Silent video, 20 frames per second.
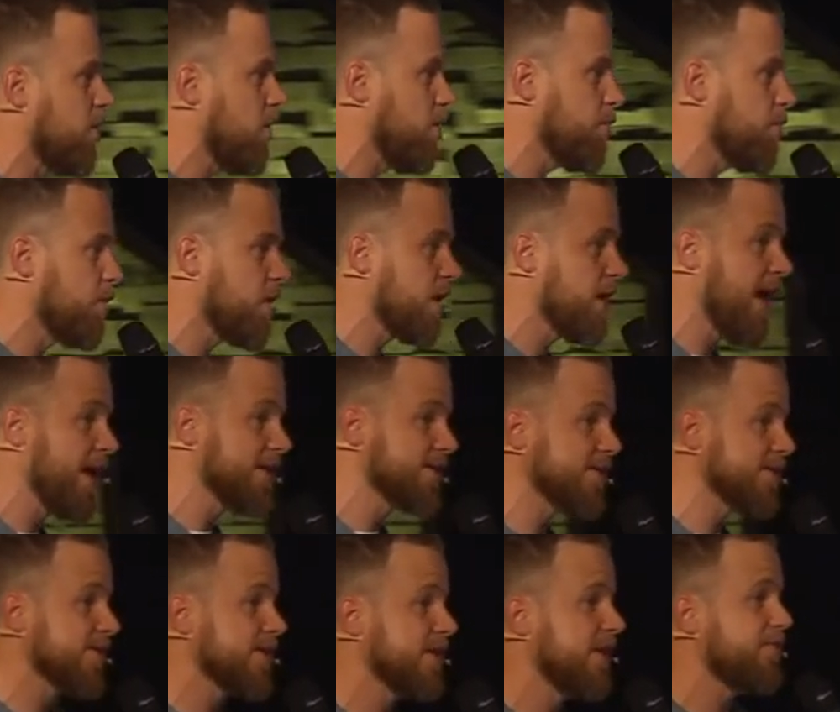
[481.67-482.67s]
on the
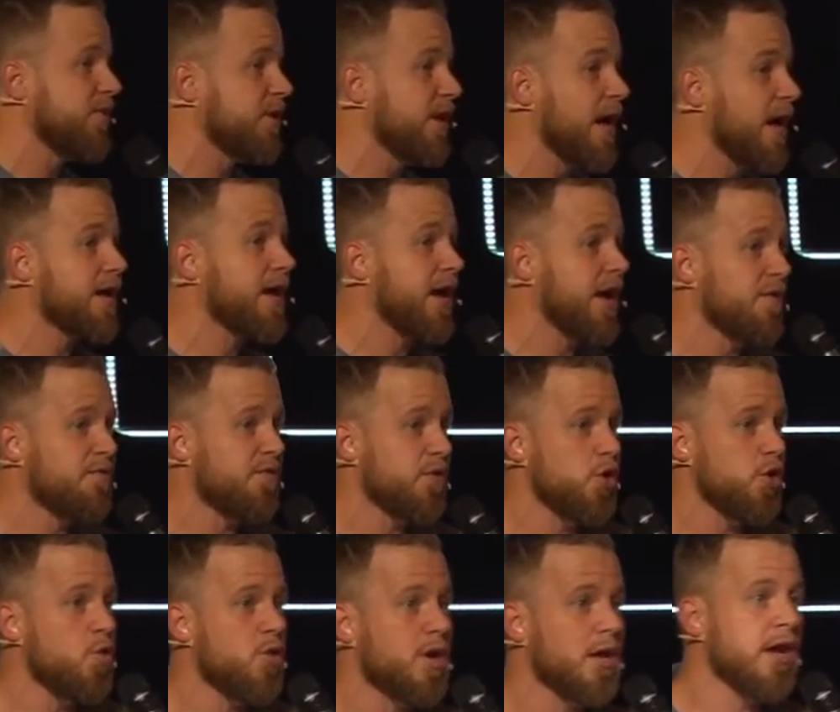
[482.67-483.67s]
glasses. And if you're not careful,
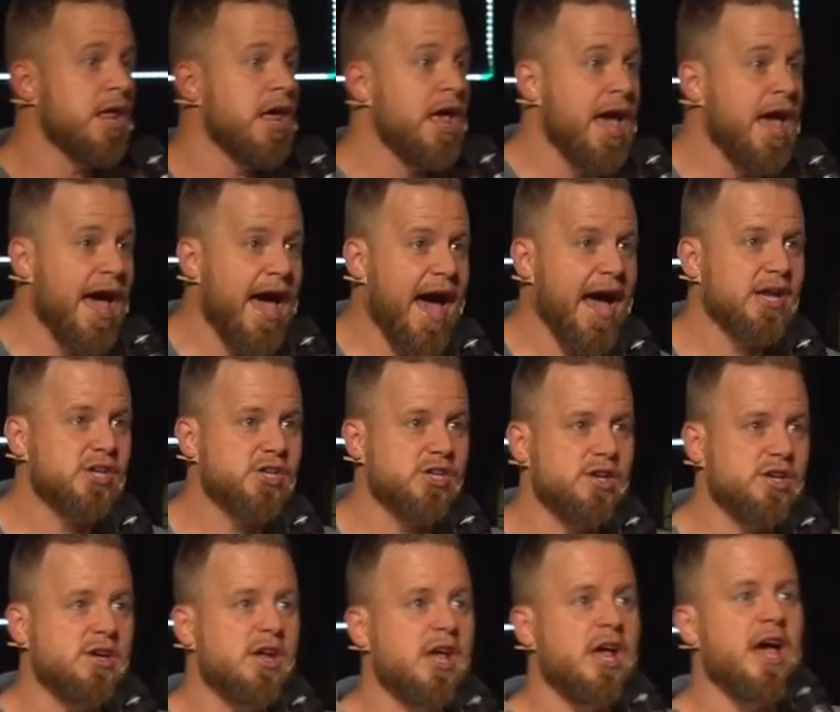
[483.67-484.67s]
you can
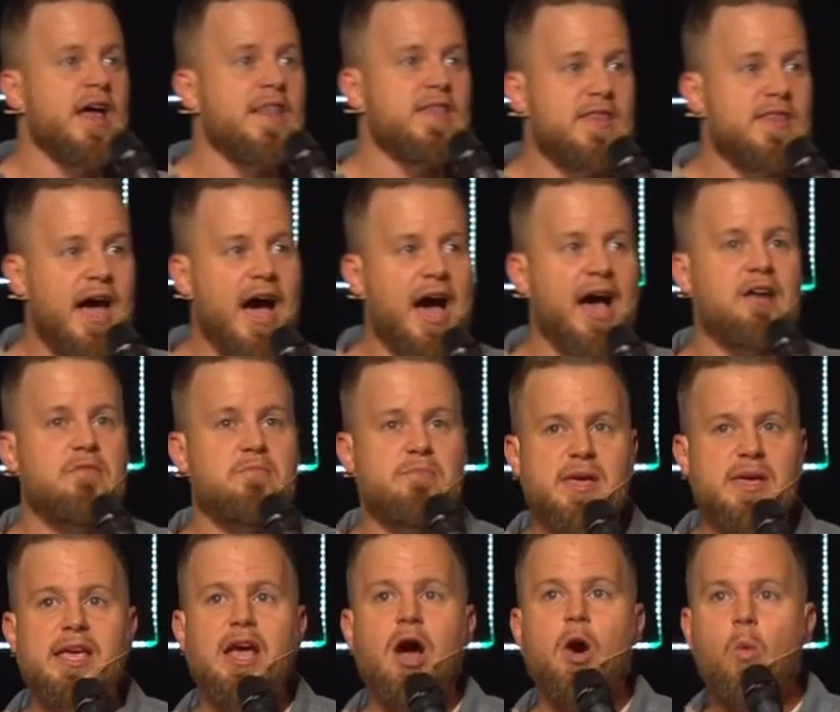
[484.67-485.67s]
actually not
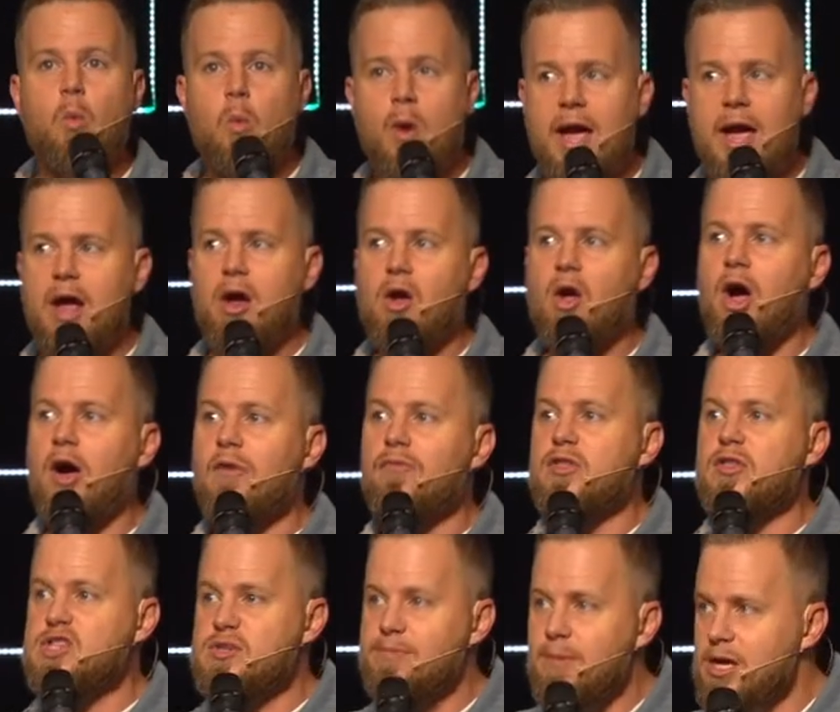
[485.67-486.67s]
be aware of
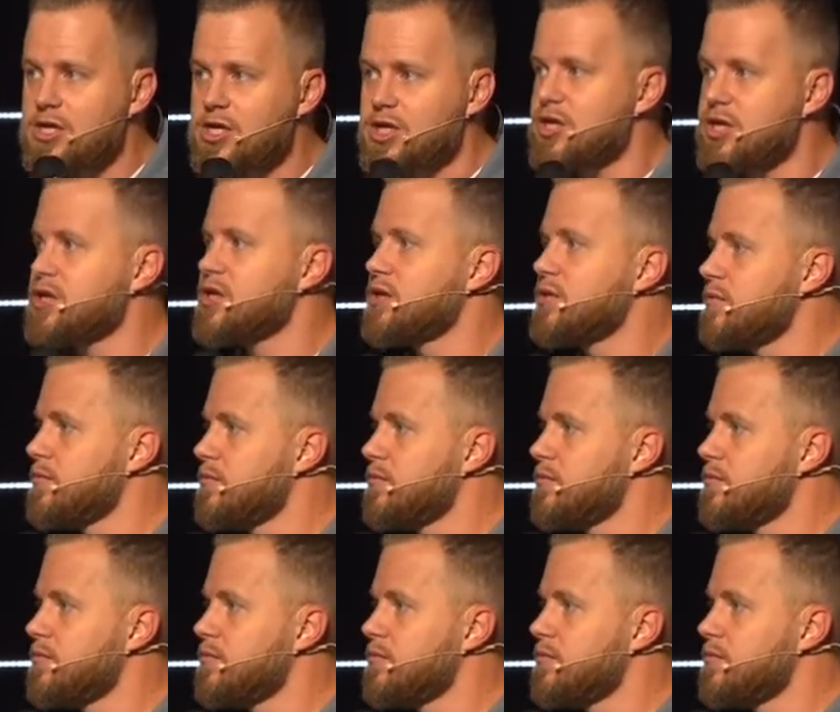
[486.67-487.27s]
the smudges.